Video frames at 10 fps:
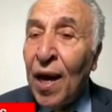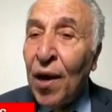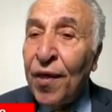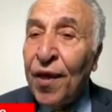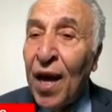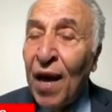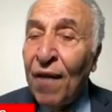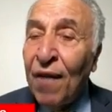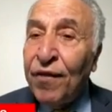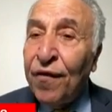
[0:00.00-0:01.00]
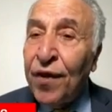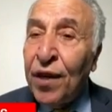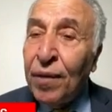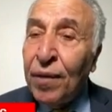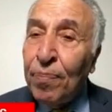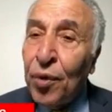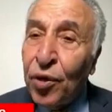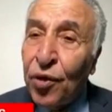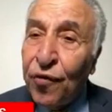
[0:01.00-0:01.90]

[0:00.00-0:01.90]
they have different points